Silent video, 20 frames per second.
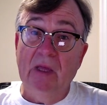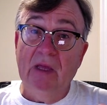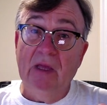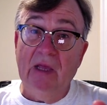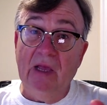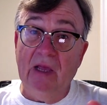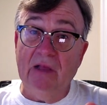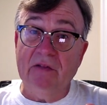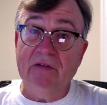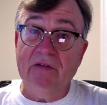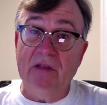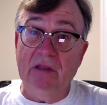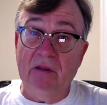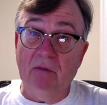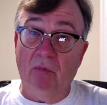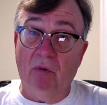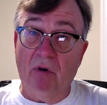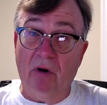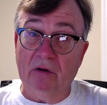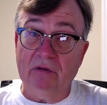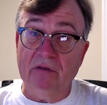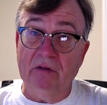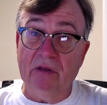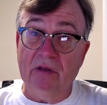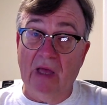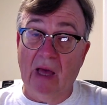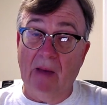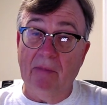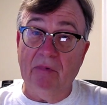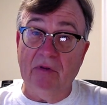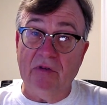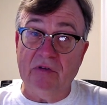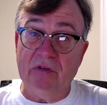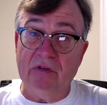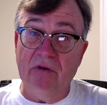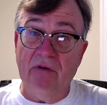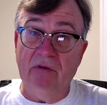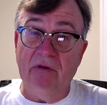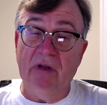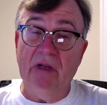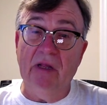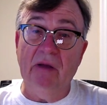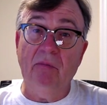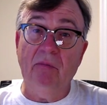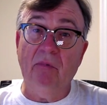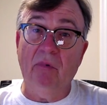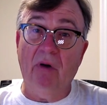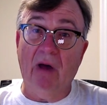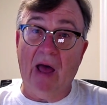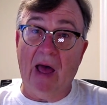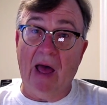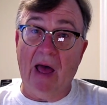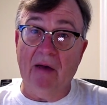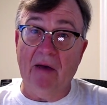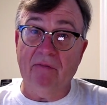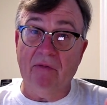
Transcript: is in the works and coming soon. It will have